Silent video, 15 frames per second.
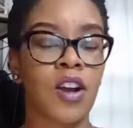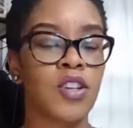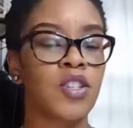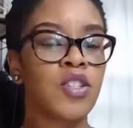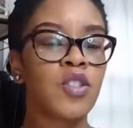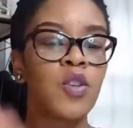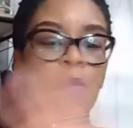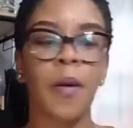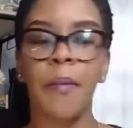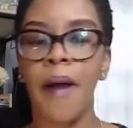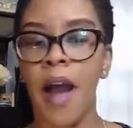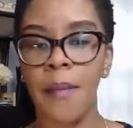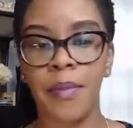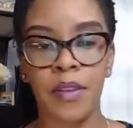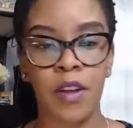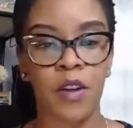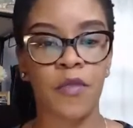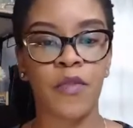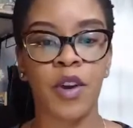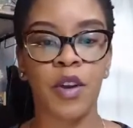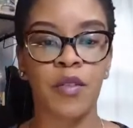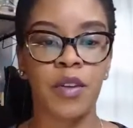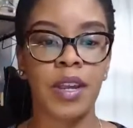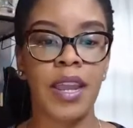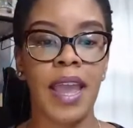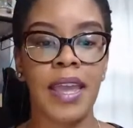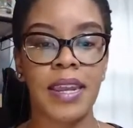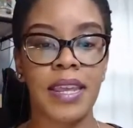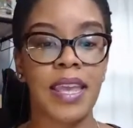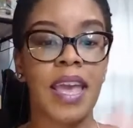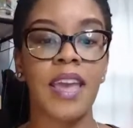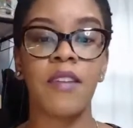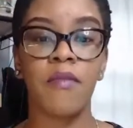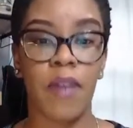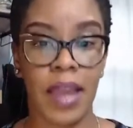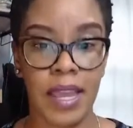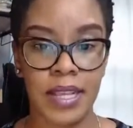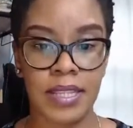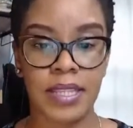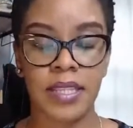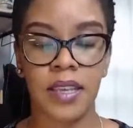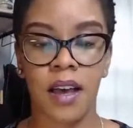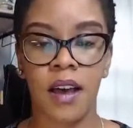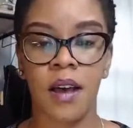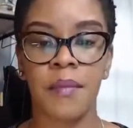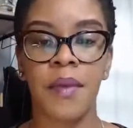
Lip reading: are super popular for creating invites.